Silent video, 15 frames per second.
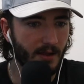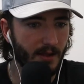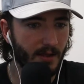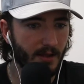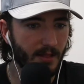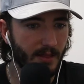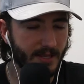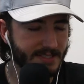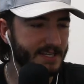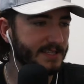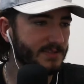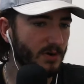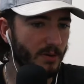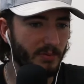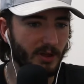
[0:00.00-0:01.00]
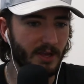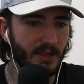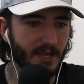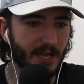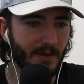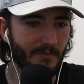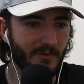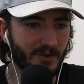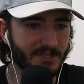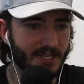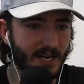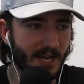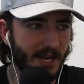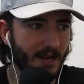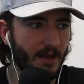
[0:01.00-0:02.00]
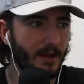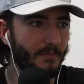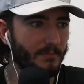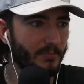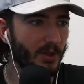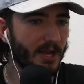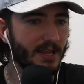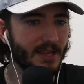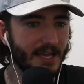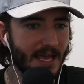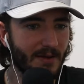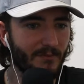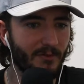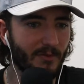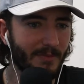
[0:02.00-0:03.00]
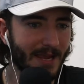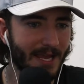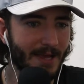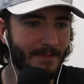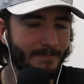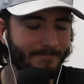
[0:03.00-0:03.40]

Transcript: Let's get to our play of the game for tonight. Play of the game for me.